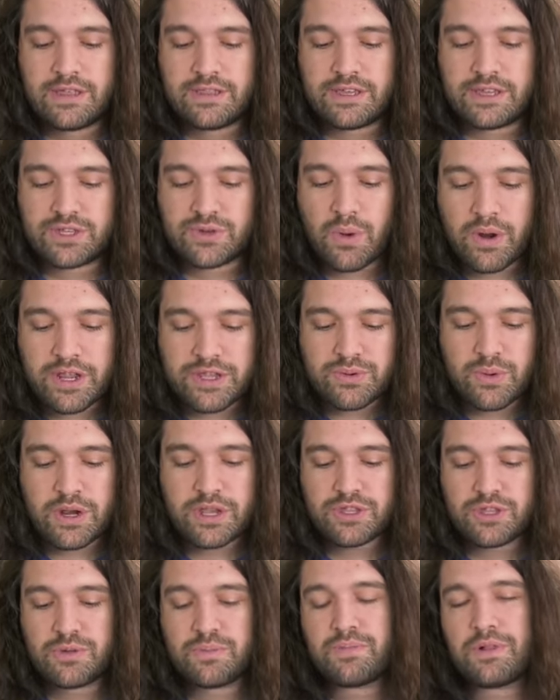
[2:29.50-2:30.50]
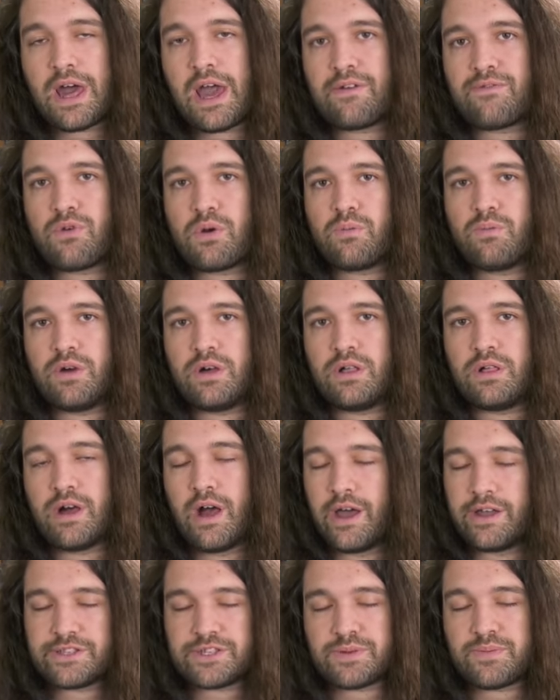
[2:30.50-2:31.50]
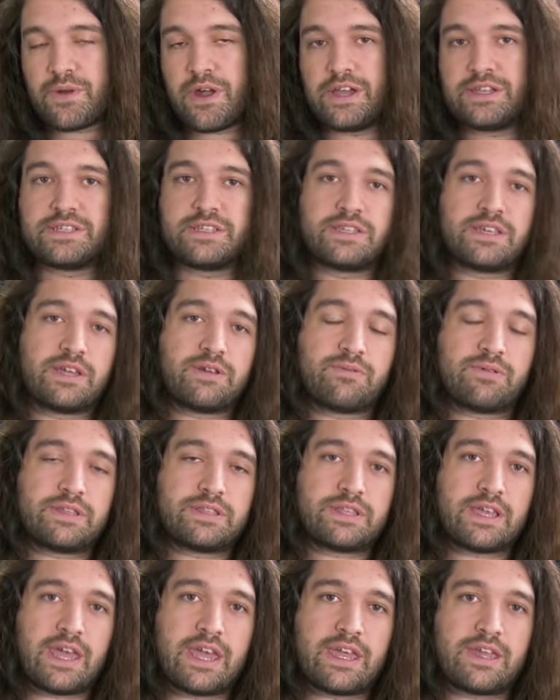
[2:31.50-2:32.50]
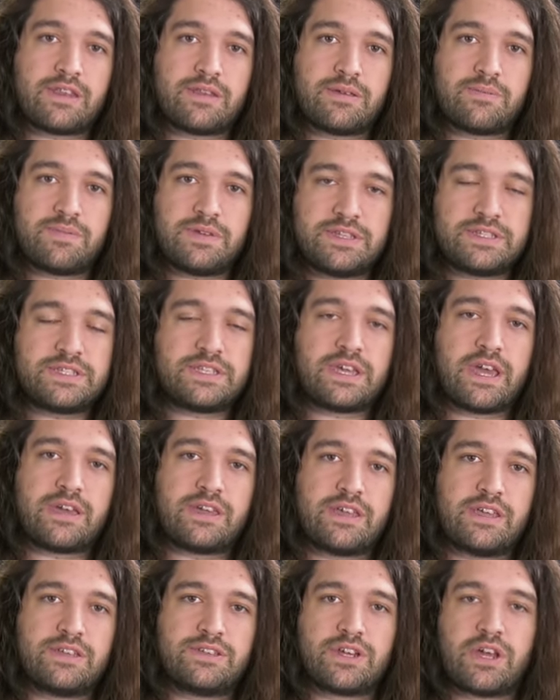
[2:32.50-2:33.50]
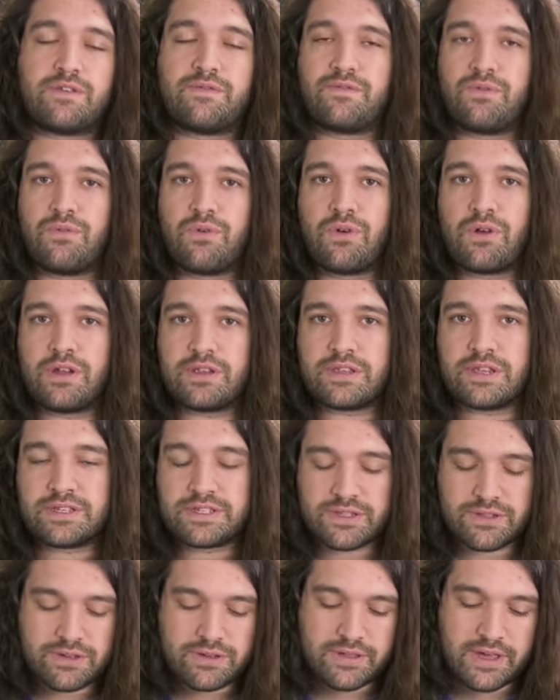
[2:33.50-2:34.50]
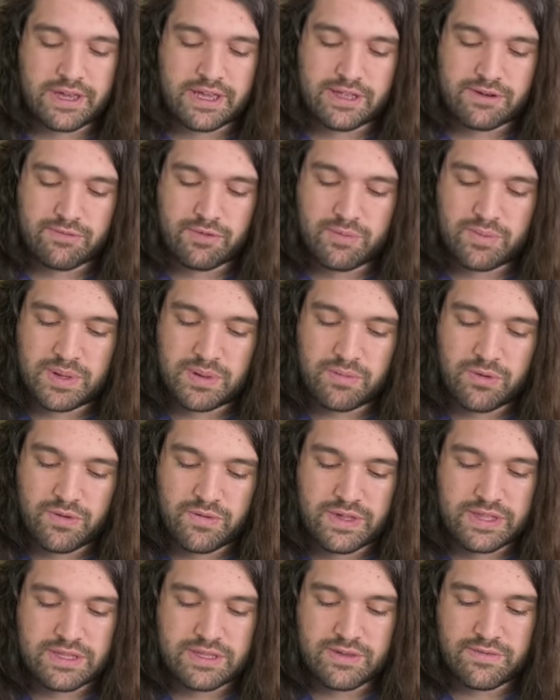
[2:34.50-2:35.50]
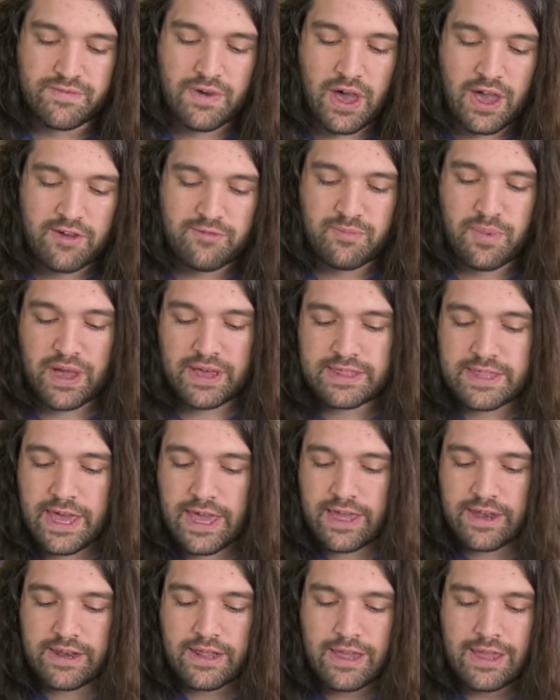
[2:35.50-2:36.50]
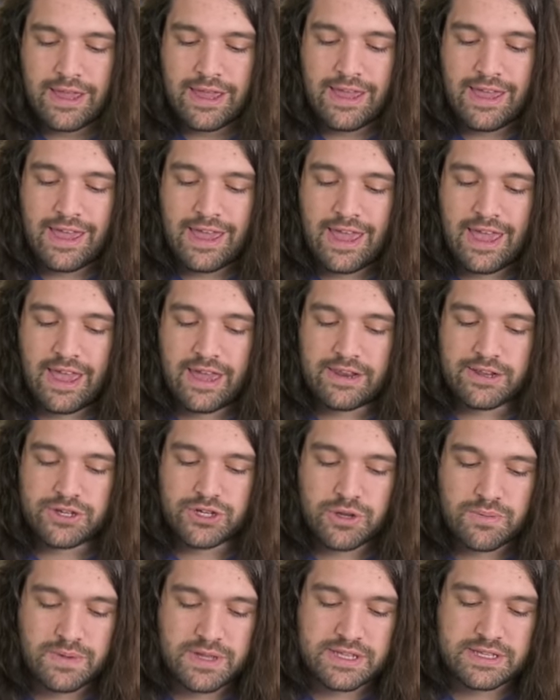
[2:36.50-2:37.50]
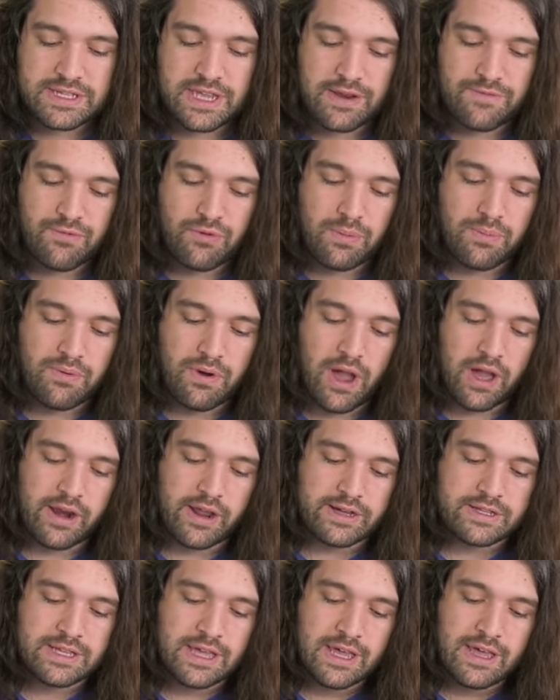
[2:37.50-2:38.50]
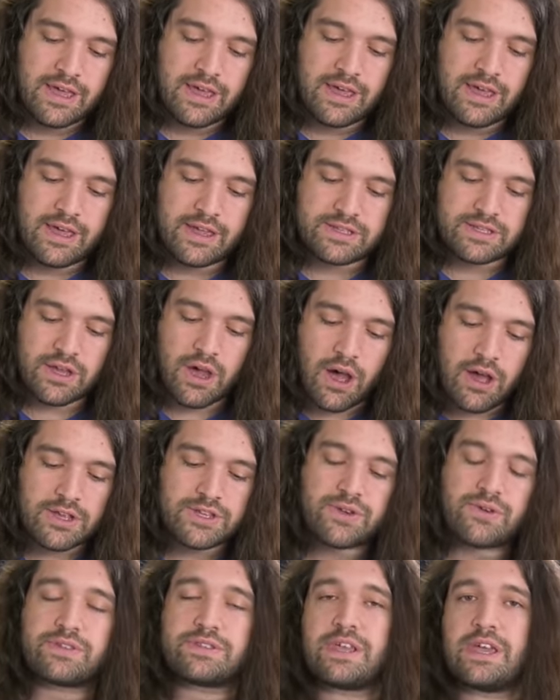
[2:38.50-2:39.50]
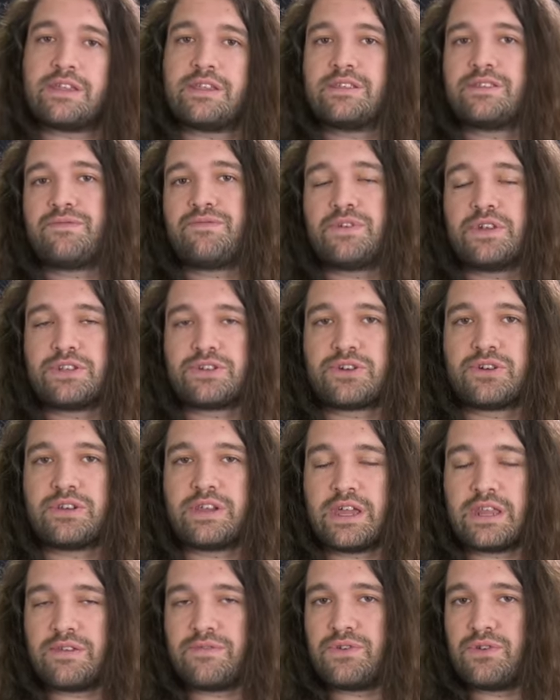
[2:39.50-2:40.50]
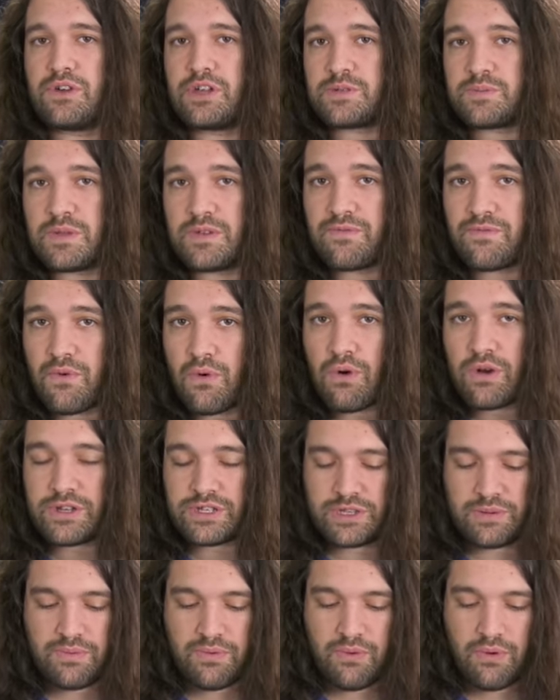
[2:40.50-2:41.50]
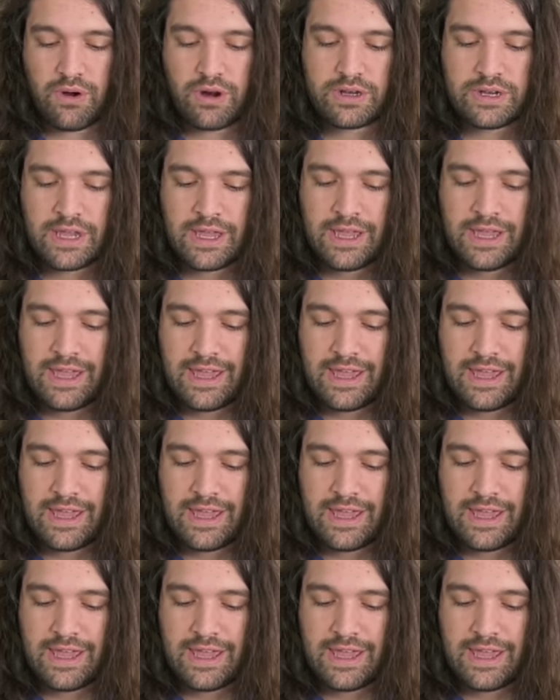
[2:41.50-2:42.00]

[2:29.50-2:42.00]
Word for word: The 2022 platform will unsurprisingly retain PCIe Gen 4. It doesn't look like it will be moving to 5 by then, and it should be a Zen 4 product. It's also intended to feature native USB 4 support,